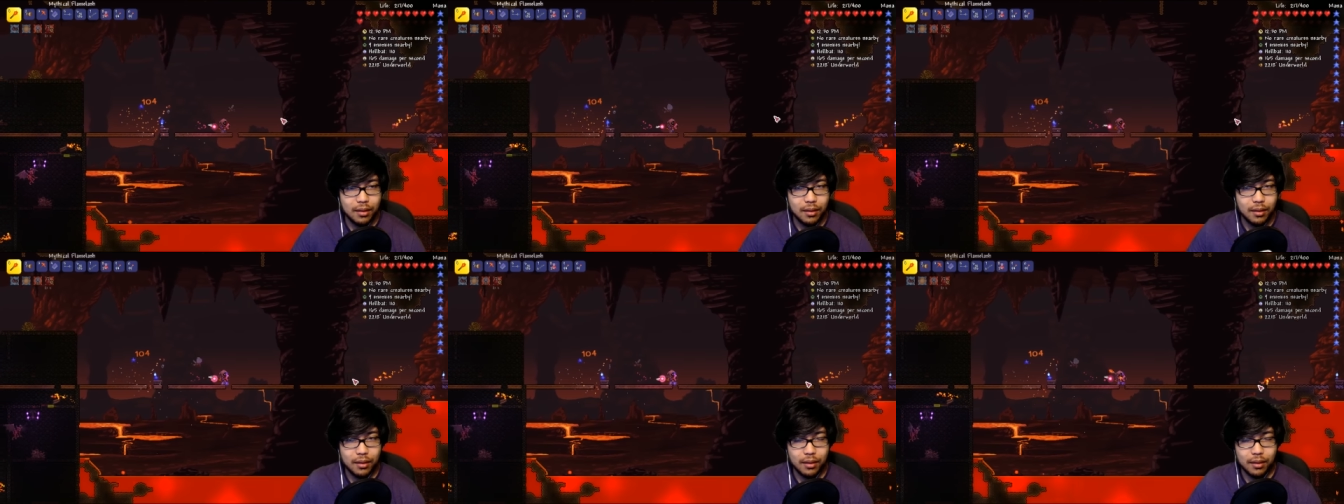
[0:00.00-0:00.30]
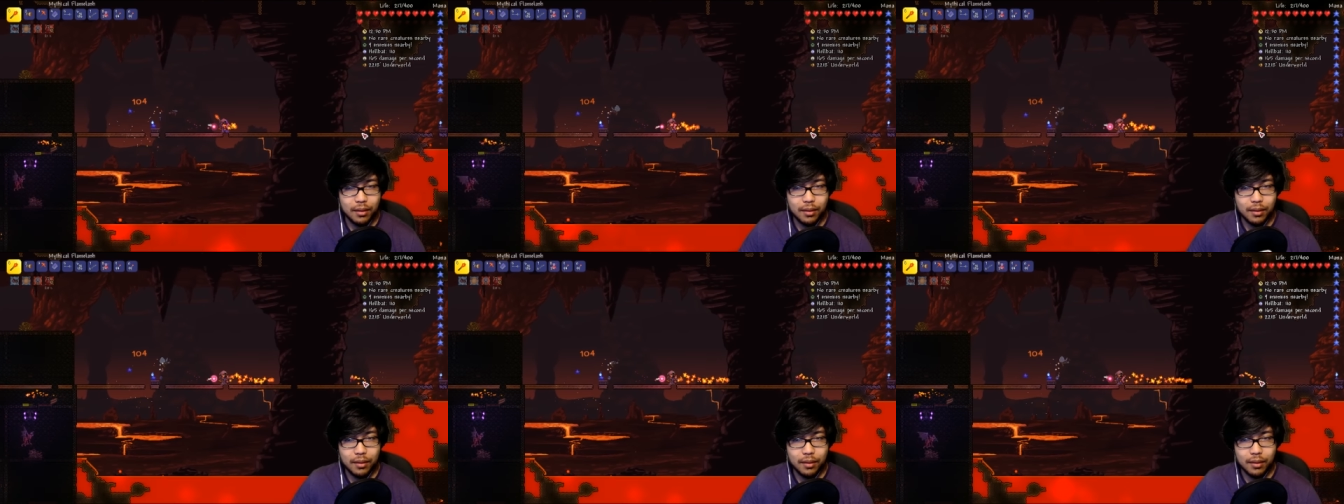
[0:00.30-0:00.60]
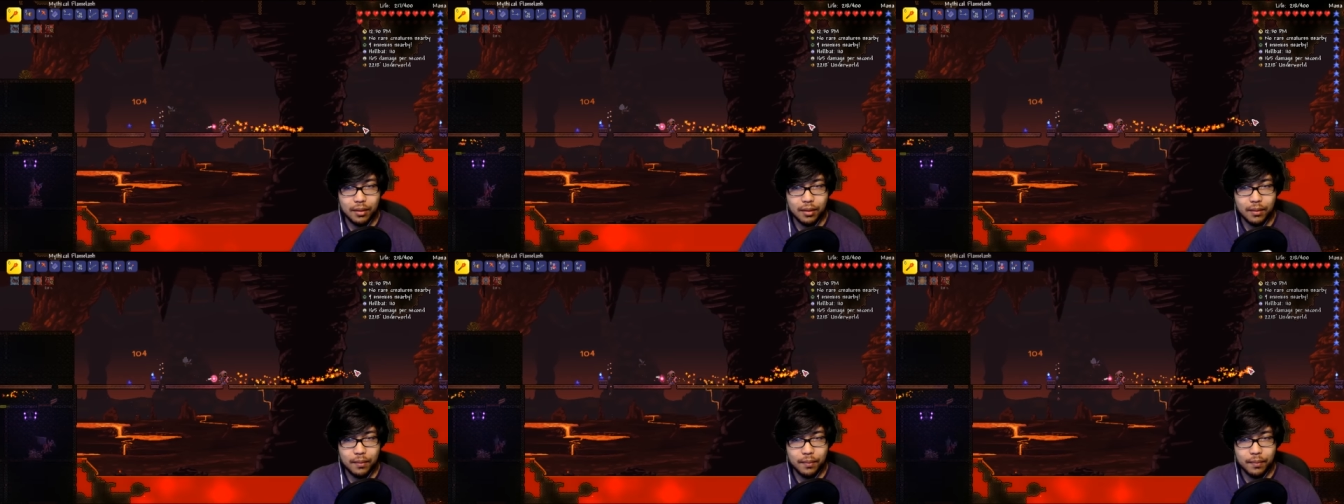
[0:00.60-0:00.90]

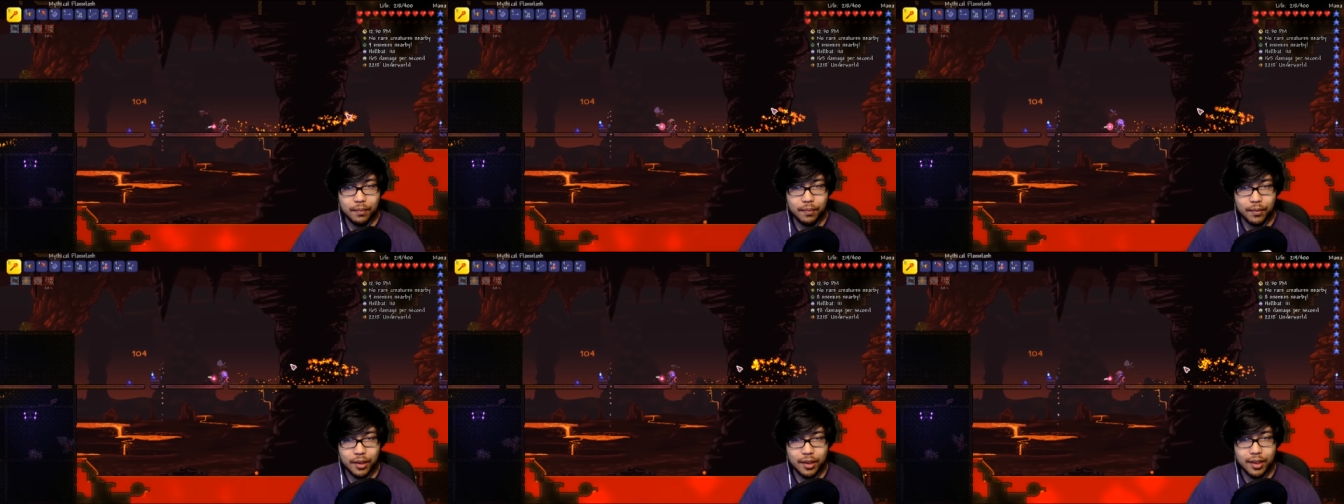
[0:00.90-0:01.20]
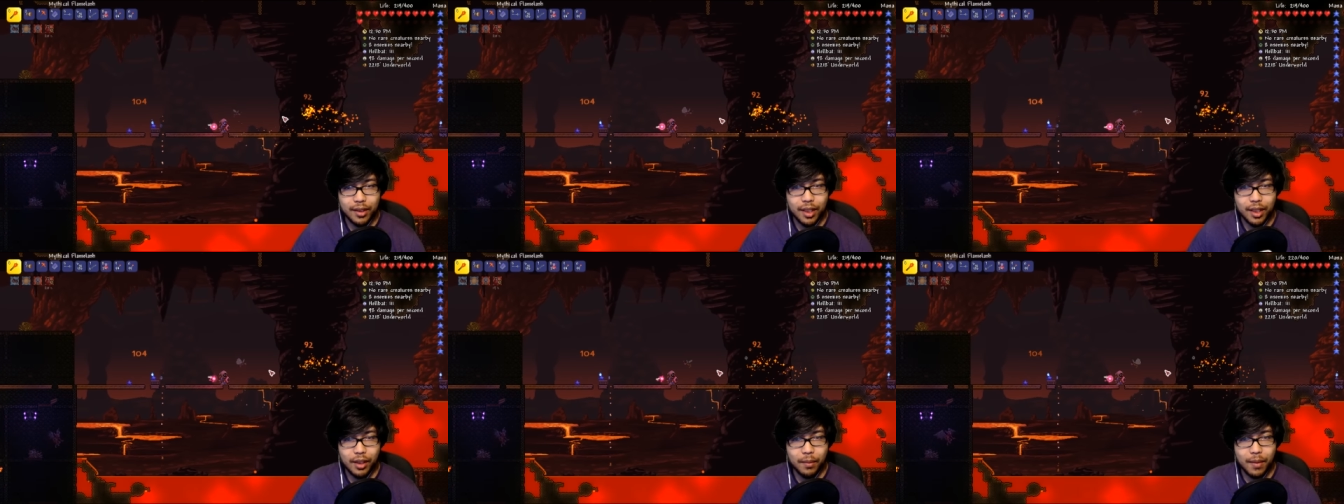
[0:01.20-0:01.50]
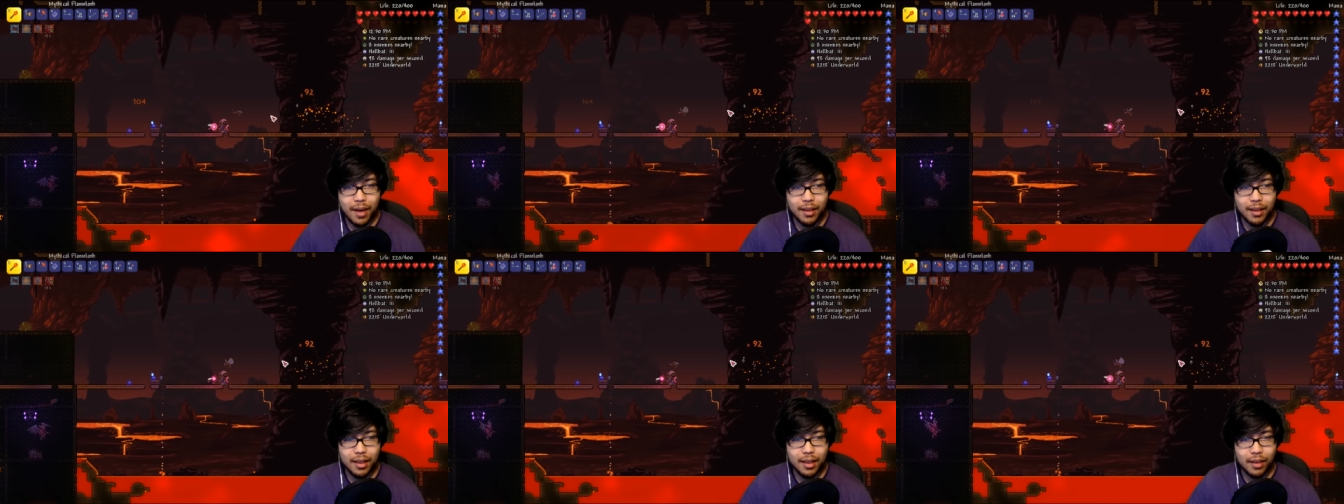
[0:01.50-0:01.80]
Mm, just take your
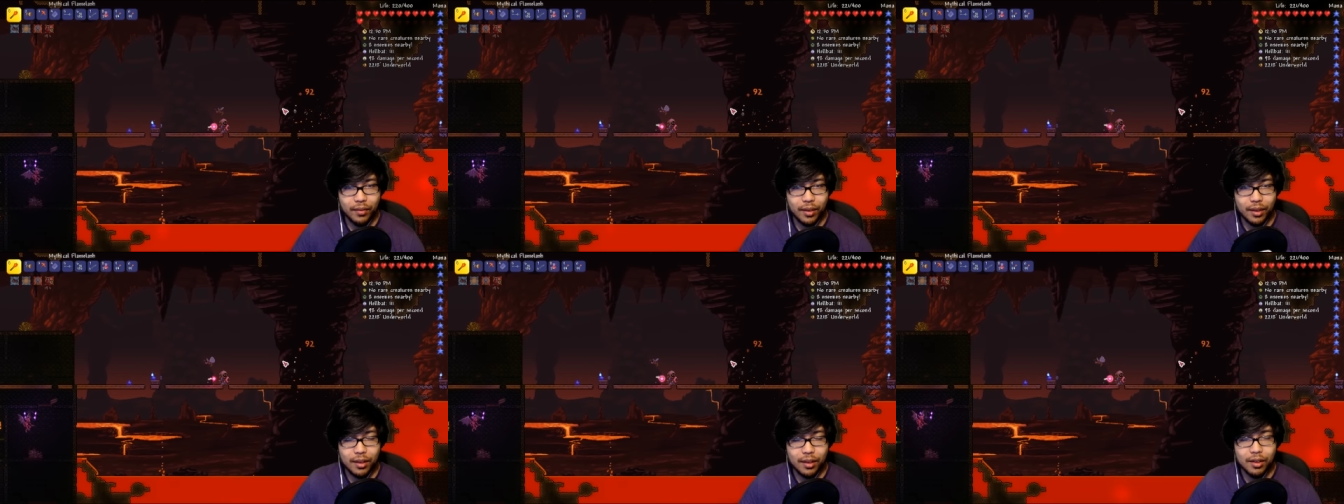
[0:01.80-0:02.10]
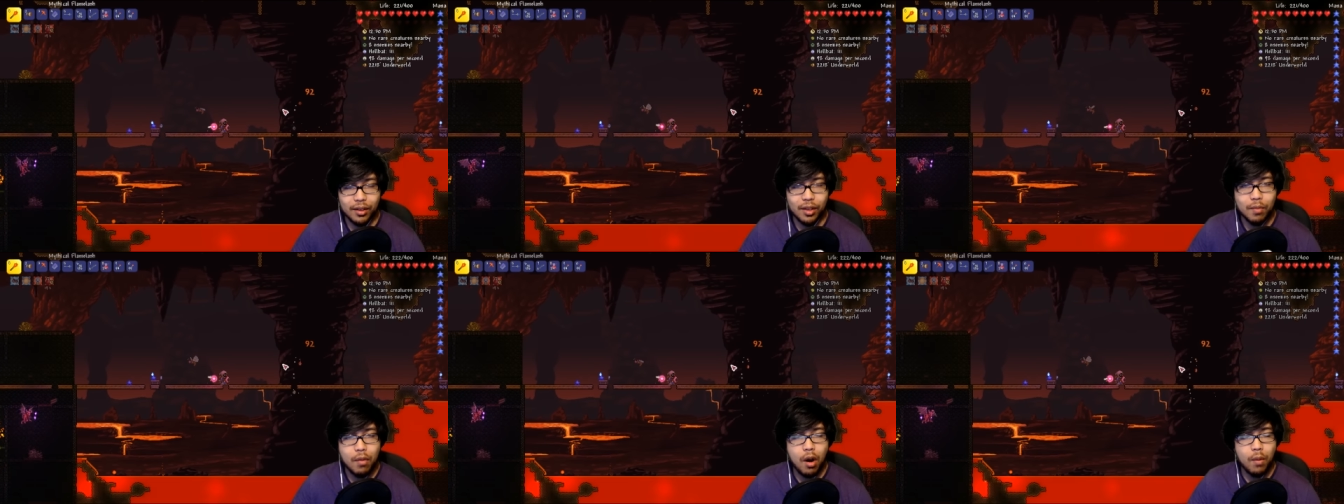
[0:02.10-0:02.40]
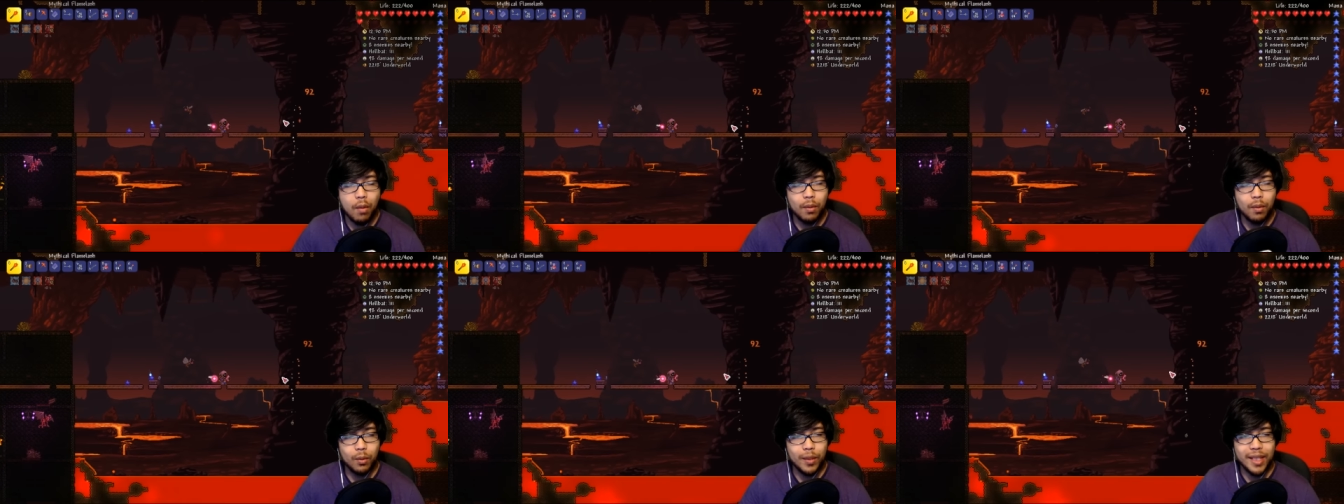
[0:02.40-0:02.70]
mind off it. The
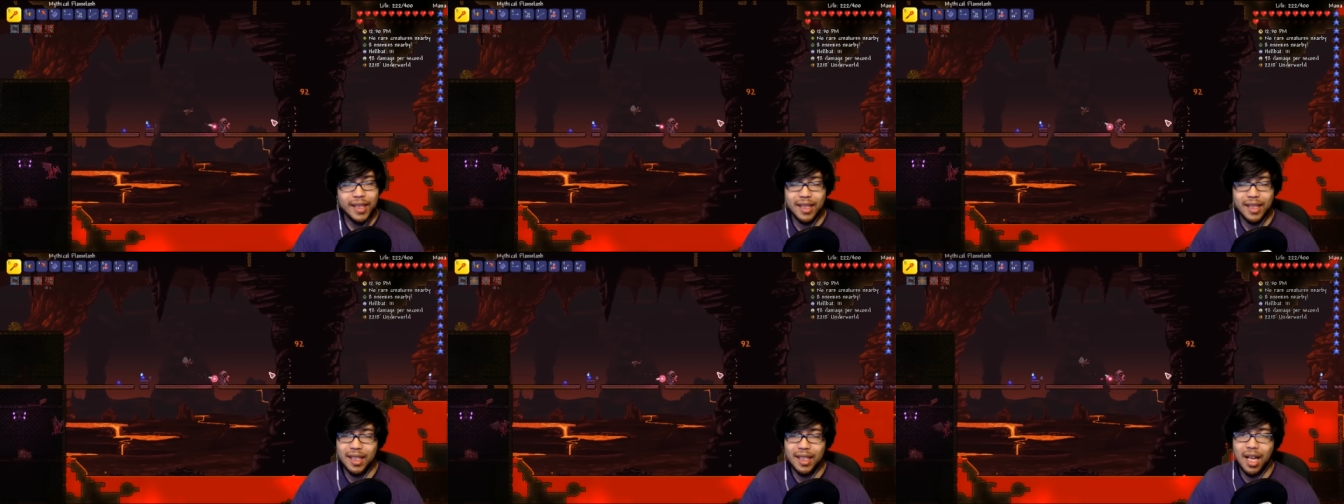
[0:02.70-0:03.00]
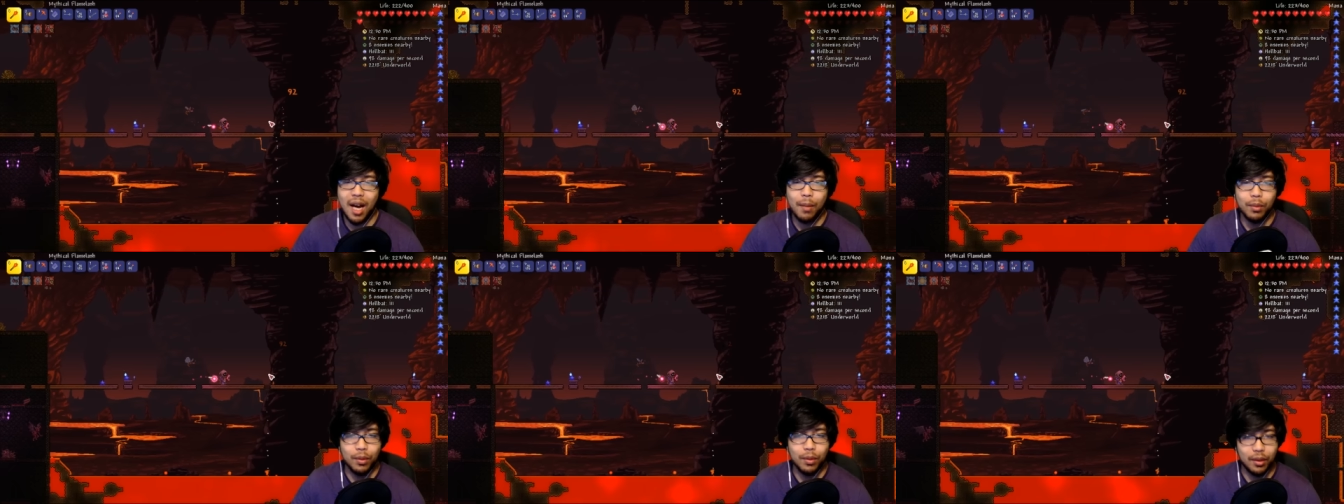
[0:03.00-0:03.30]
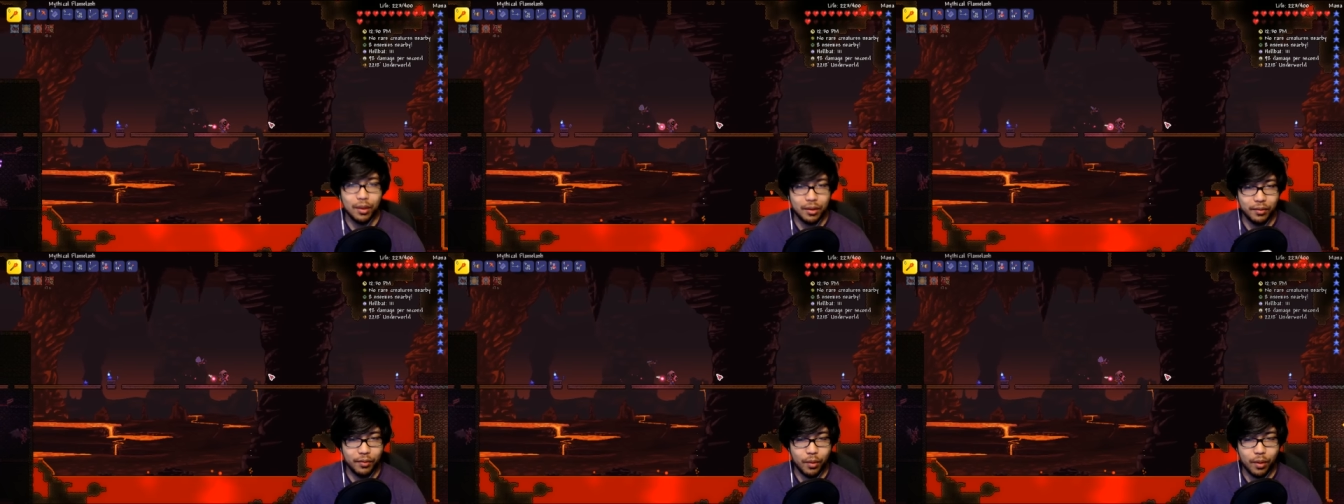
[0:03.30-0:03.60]
moment we stop
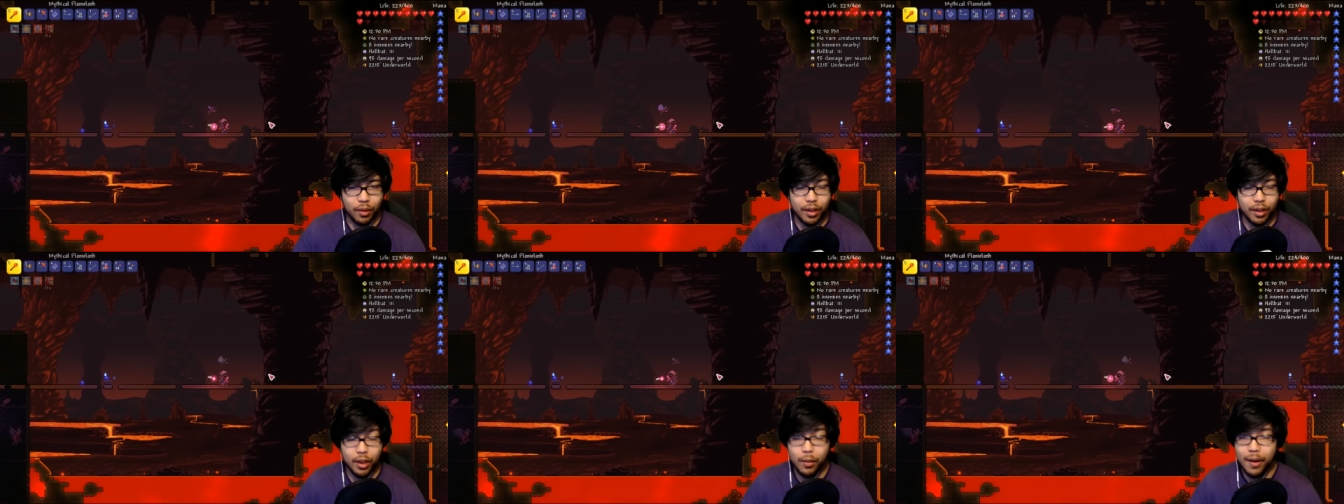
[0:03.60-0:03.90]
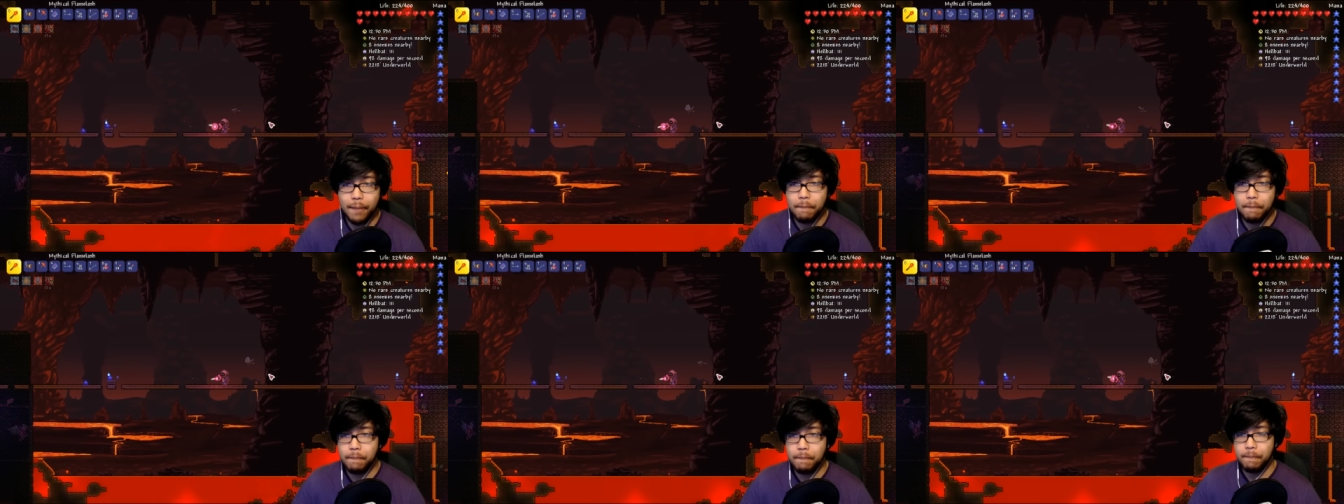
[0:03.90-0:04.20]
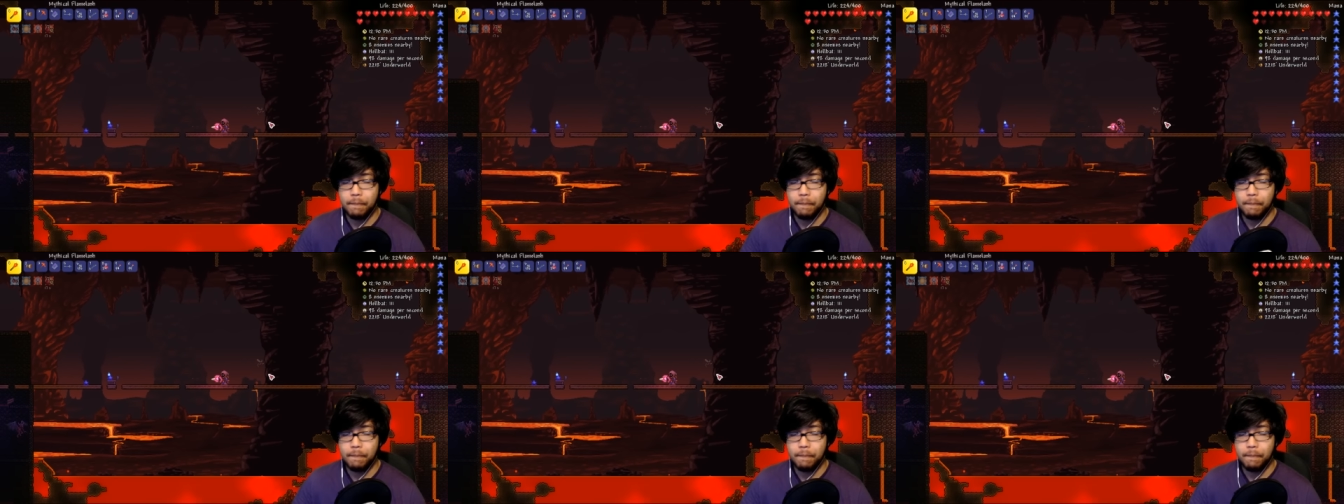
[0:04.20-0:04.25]
looking for you know what?